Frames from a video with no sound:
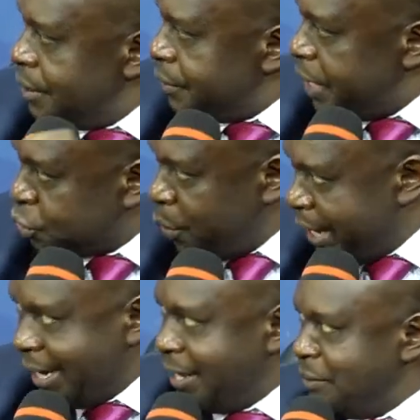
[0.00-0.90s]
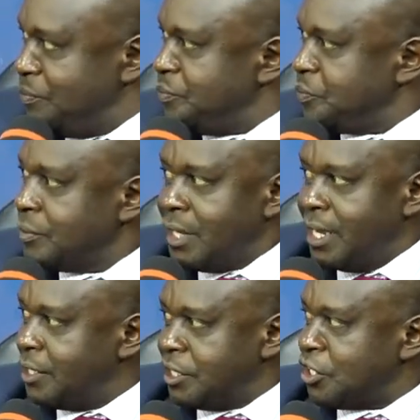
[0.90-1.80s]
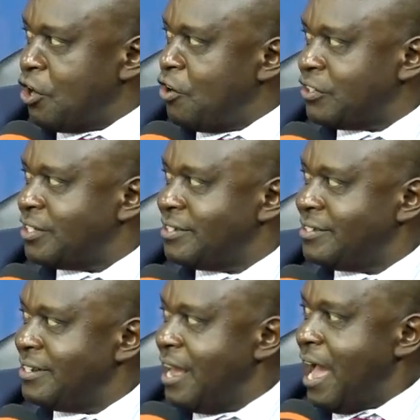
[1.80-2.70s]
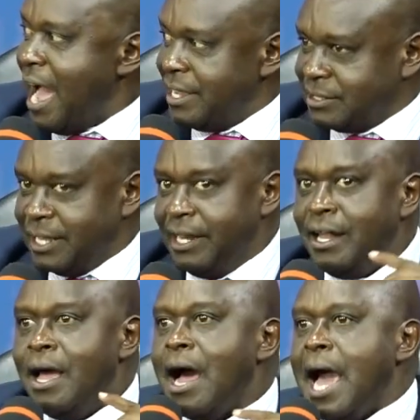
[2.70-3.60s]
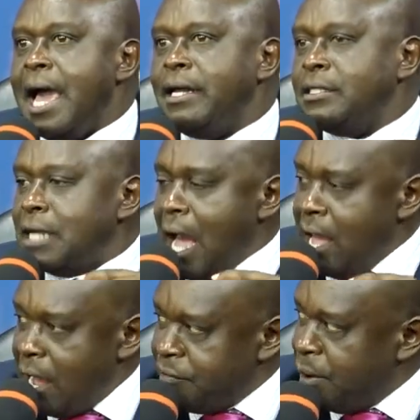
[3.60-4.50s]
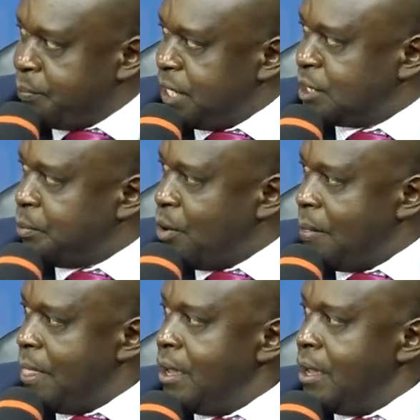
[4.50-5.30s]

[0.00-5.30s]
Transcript: rich quickly. It is not. I have a principle.